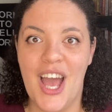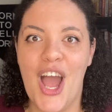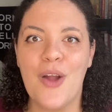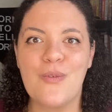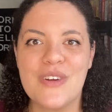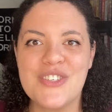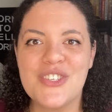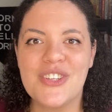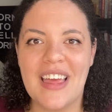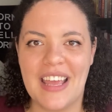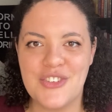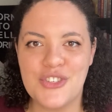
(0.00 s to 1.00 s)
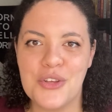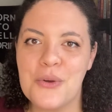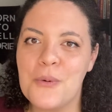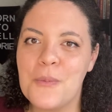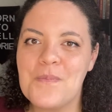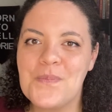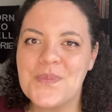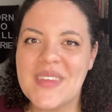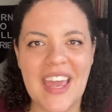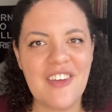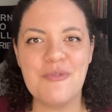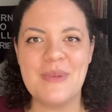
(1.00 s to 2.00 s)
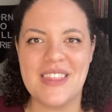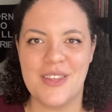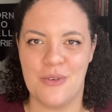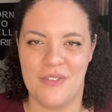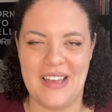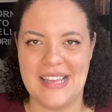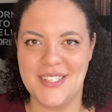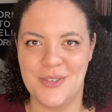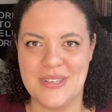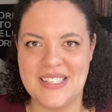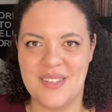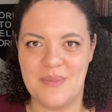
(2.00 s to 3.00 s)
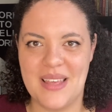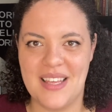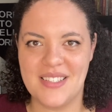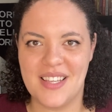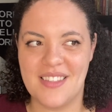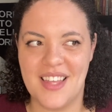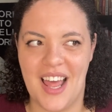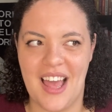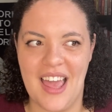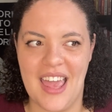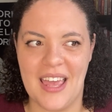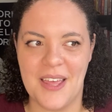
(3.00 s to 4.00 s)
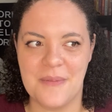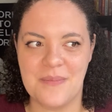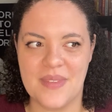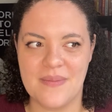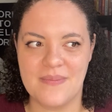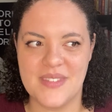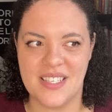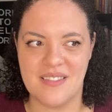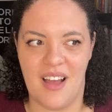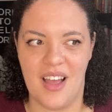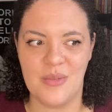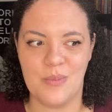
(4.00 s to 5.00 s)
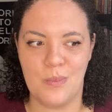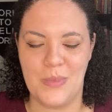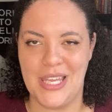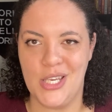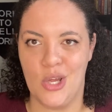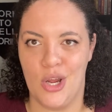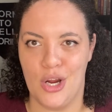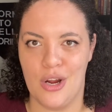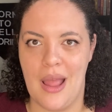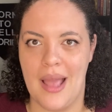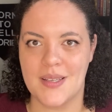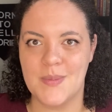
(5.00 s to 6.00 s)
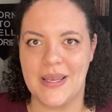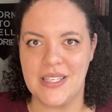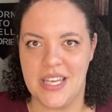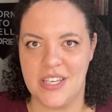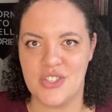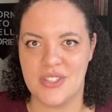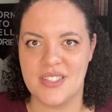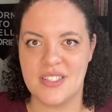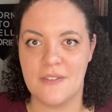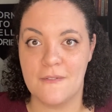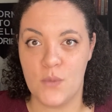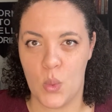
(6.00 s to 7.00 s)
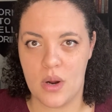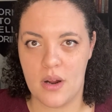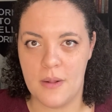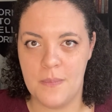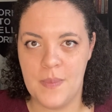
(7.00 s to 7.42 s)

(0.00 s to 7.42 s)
original agent who gave me the revise and resubmit that I did not meet her expectations for.